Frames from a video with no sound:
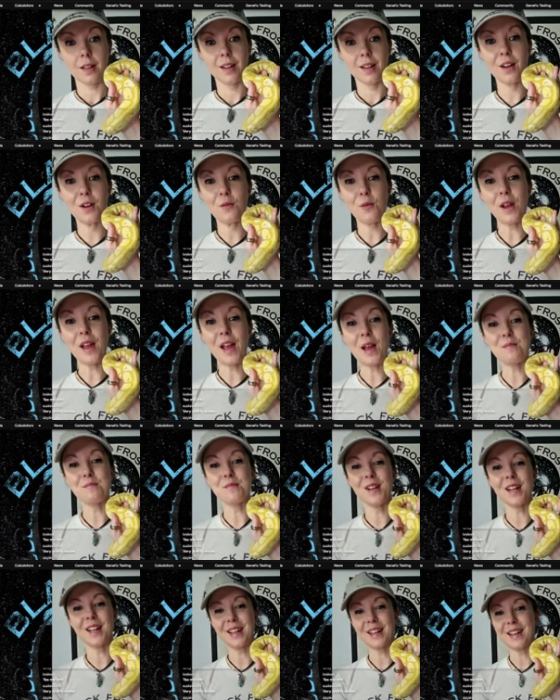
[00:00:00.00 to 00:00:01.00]
We ain't
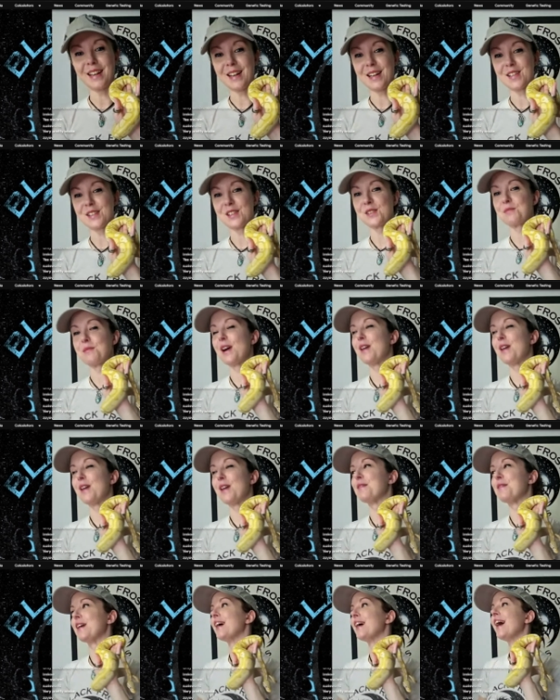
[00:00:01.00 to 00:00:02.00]
betting he needs his mama.
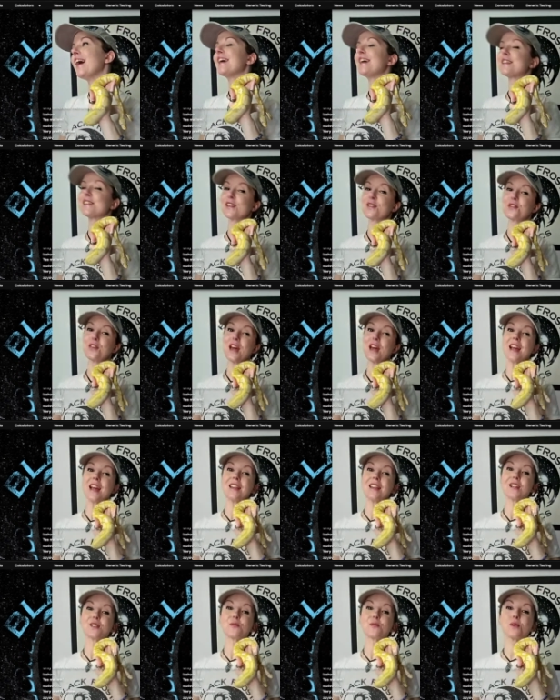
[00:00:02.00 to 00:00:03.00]
That's the thing.
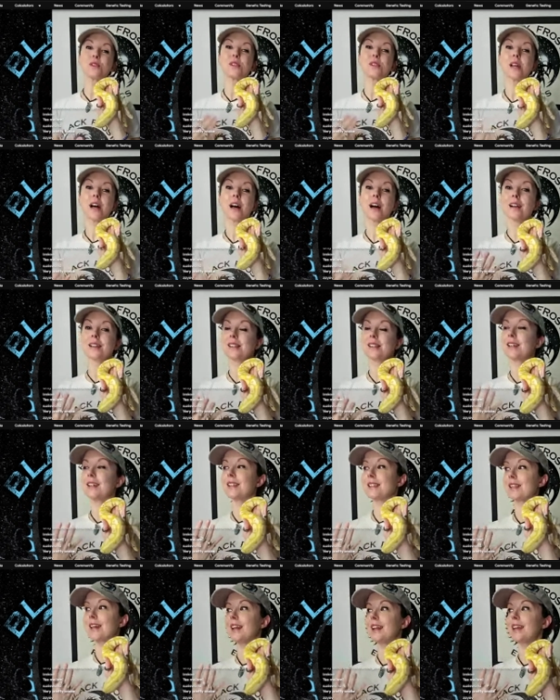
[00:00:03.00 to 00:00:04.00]
That's what sucks,
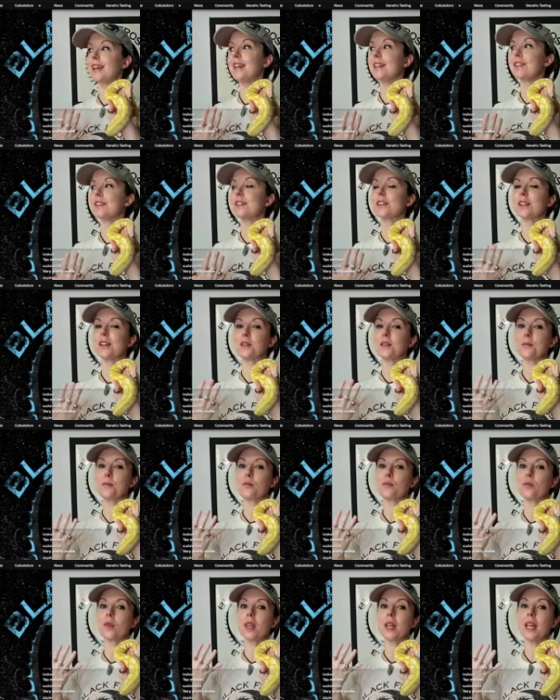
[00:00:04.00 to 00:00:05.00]
is that
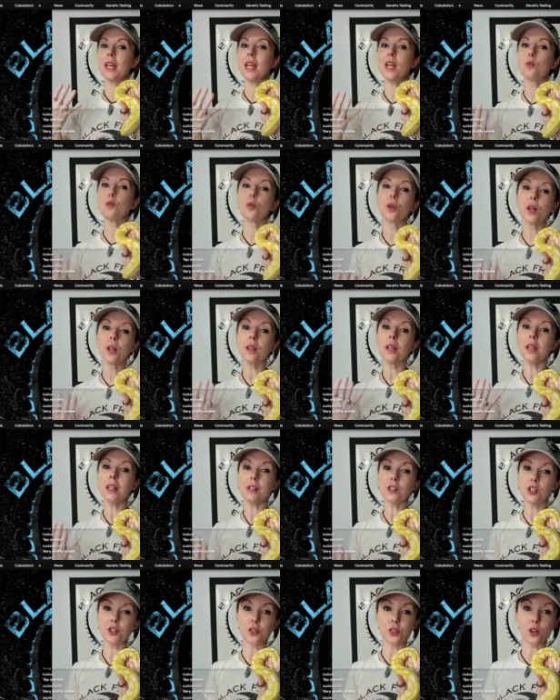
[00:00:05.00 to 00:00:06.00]
he really
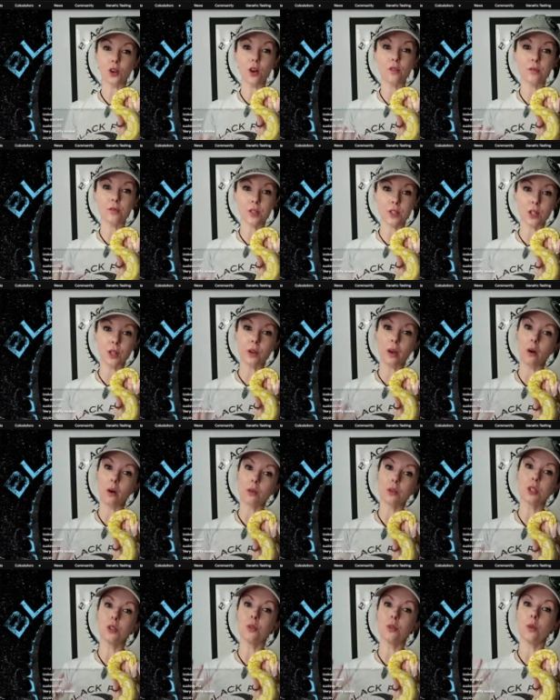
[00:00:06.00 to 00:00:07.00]
deserves to go
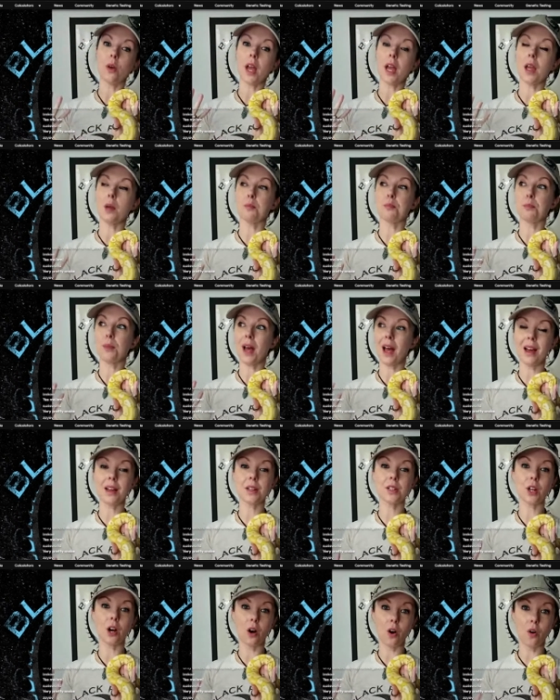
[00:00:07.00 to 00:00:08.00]
to a pet
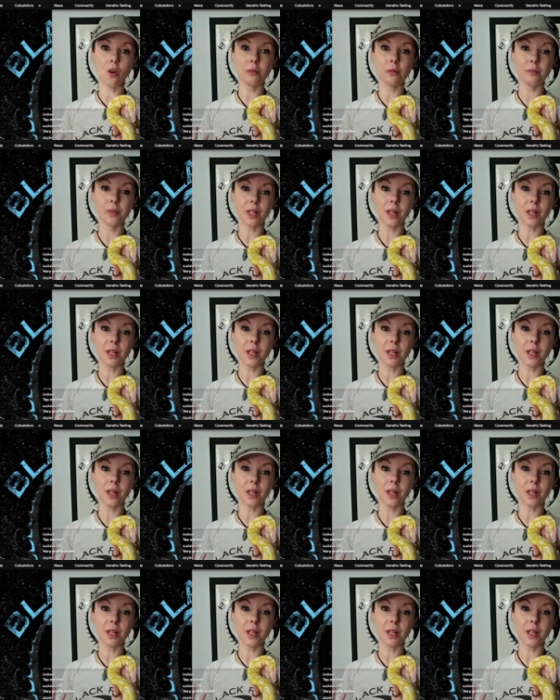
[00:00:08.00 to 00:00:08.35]
home.